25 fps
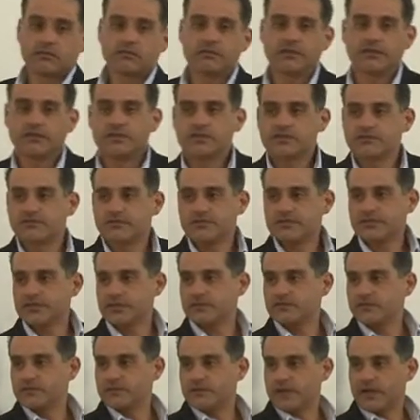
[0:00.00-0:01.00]
going to
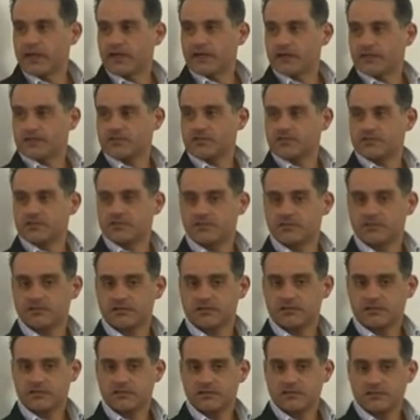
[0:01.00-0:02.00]
receive the package.
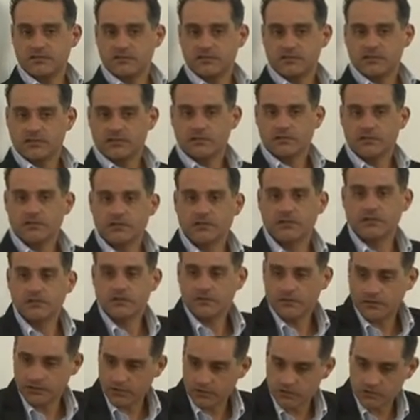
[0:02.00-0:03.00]
They are
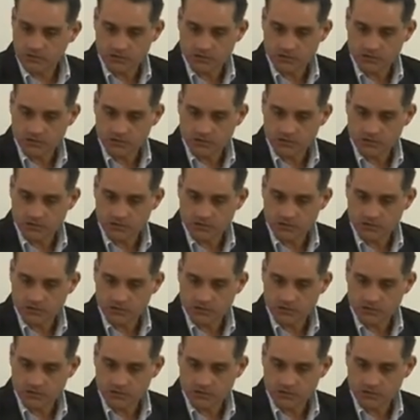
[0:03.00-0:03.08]
going